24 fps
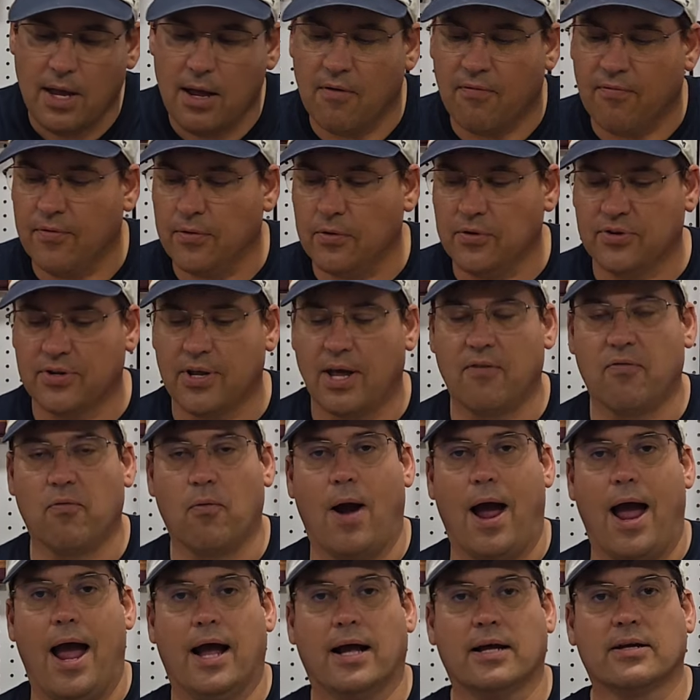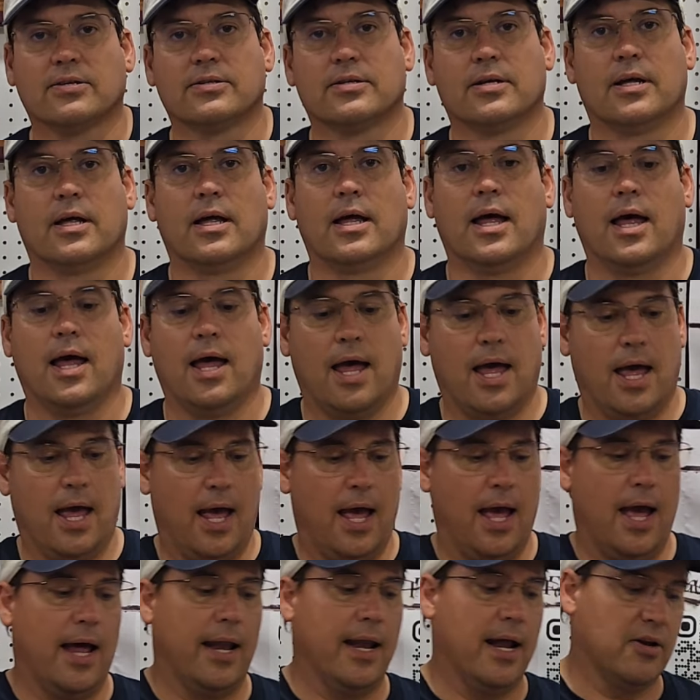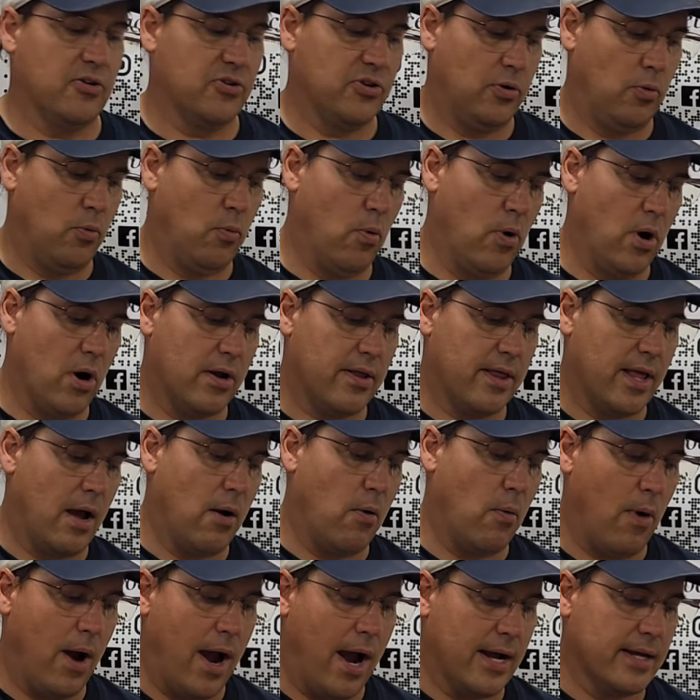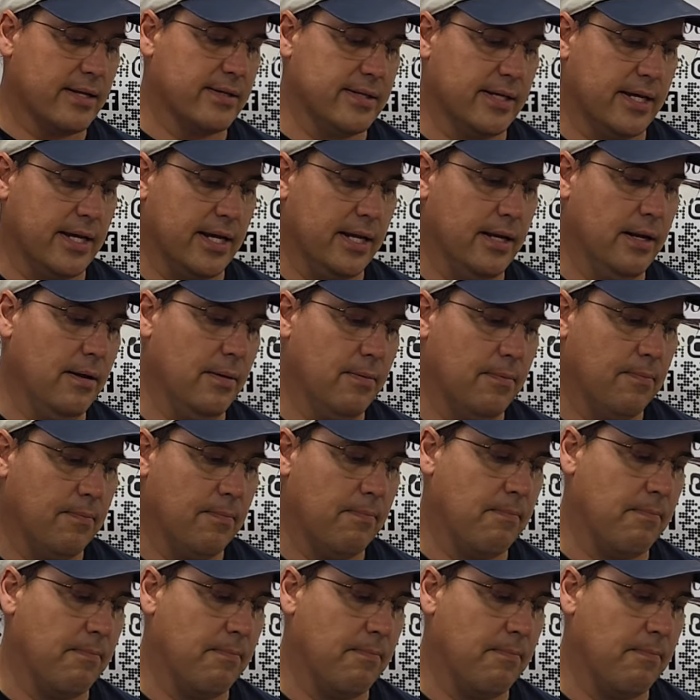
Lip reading: a food safe wax and actually work that wax in.